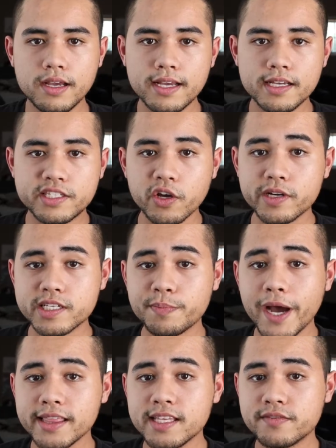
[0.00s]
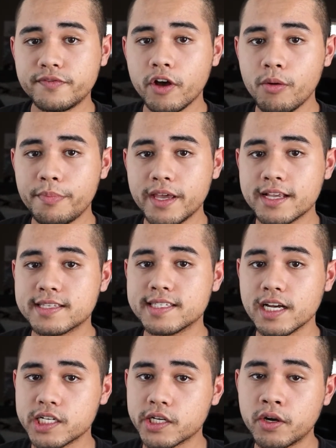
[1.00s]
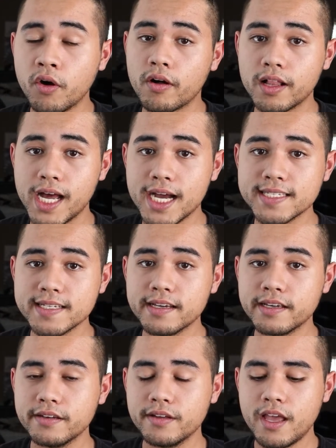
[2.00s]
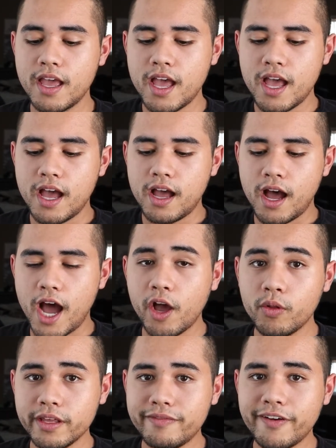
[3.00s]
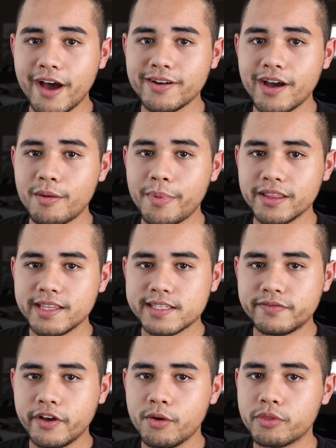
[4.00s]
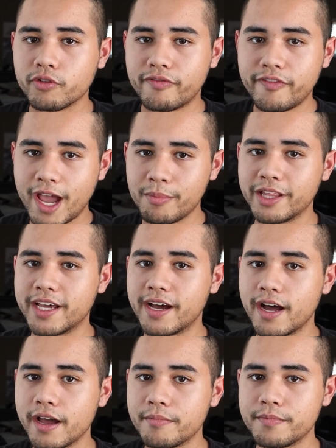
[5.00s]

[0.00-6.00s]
So despite this film being such a cult classic, I only found out about this film through Family Guy.